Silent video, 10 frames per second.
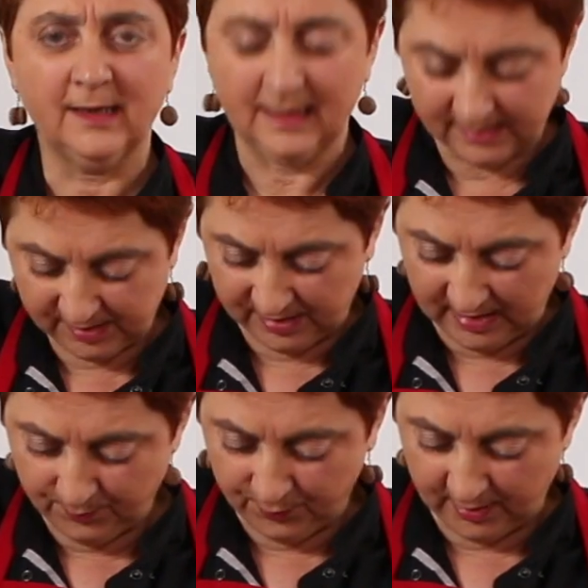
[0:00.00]
last
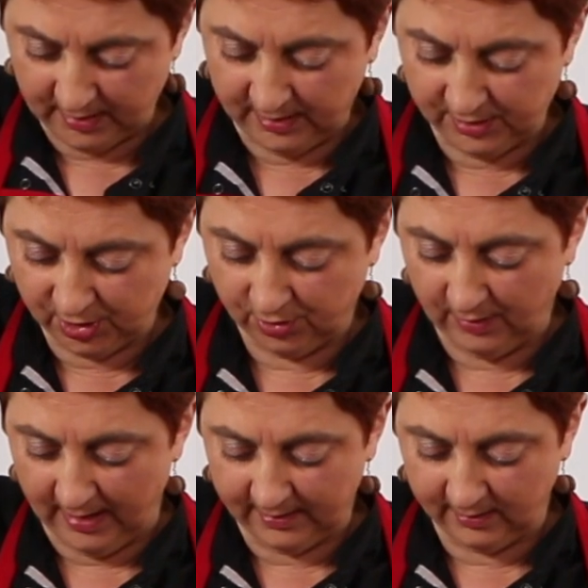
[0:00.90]
step is to
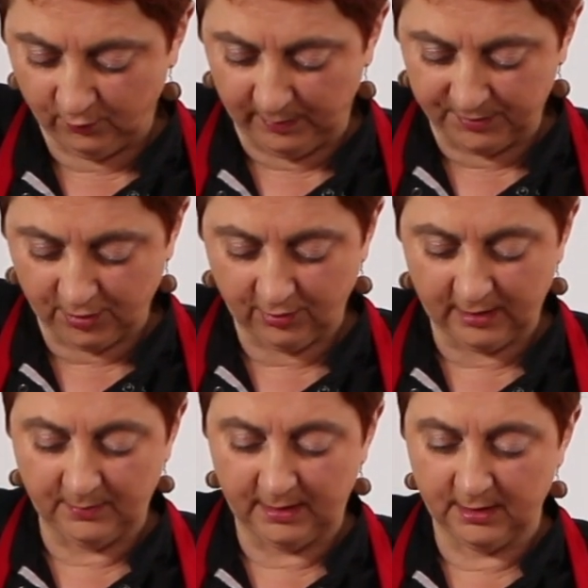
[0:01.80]
add the whipped
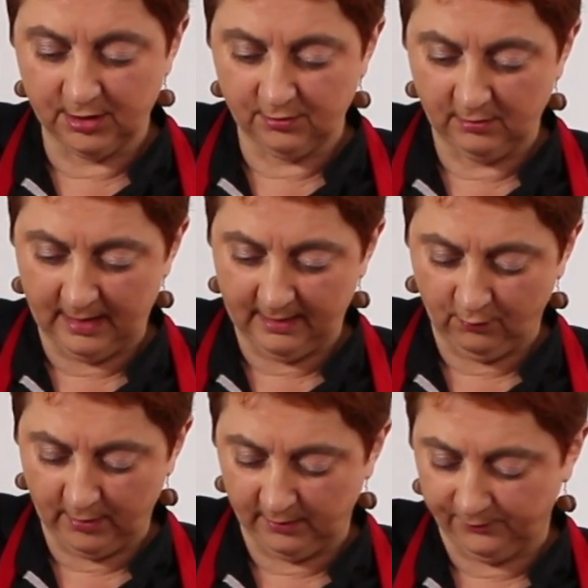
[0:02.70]
cream into our
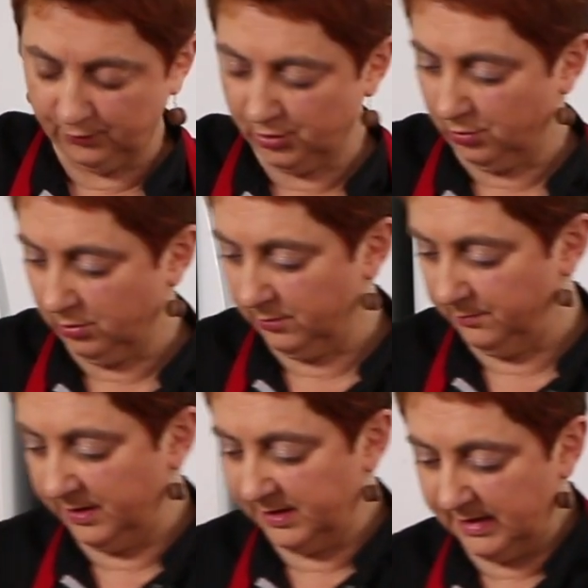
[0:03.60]
wonderful chocolate
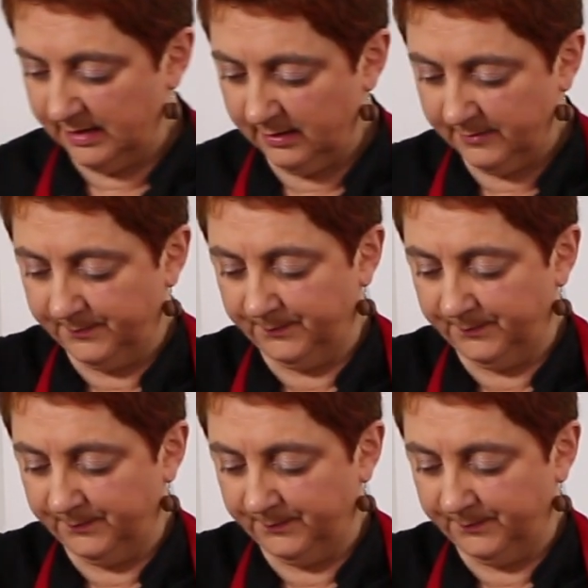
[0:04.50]
mix here.